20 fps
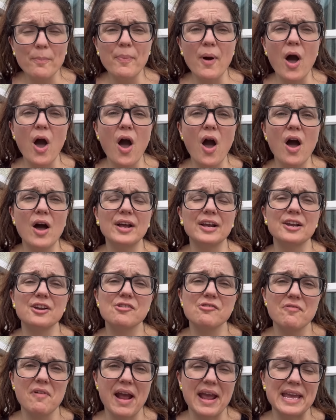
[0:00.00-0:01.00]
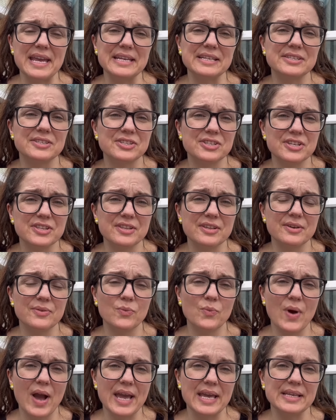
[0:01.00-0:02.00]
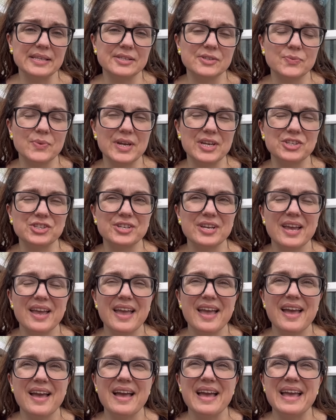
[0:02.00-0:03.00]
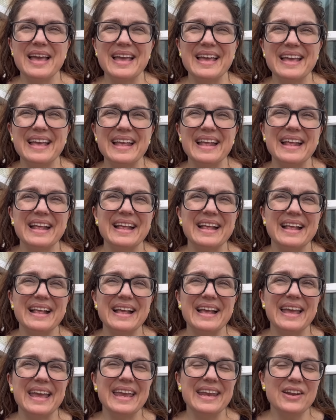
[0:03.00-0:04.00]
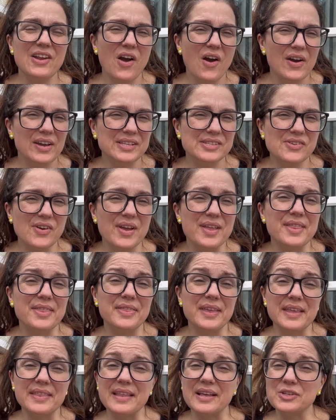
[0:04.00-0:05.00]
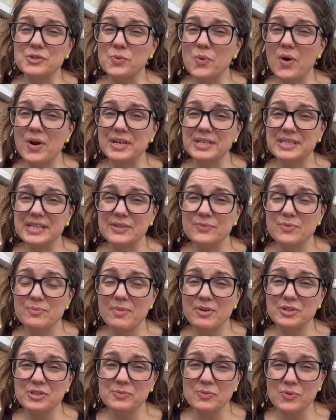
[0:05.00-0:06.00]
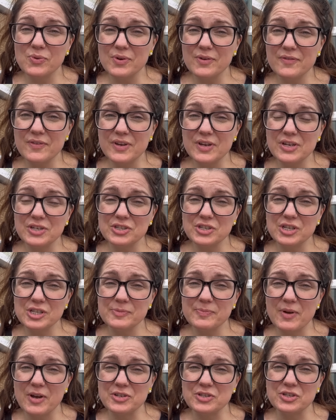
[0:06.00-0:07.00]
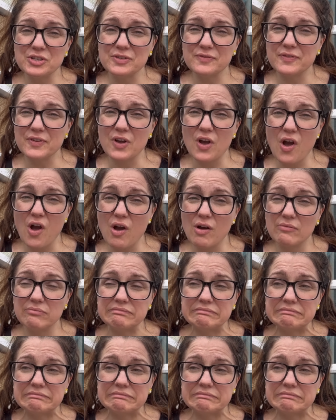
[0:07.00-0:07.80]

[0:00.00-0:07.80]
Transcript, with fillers: part and grade to the waist which in hindsight, I think that's what I did with my smaller versions, but I just forgot.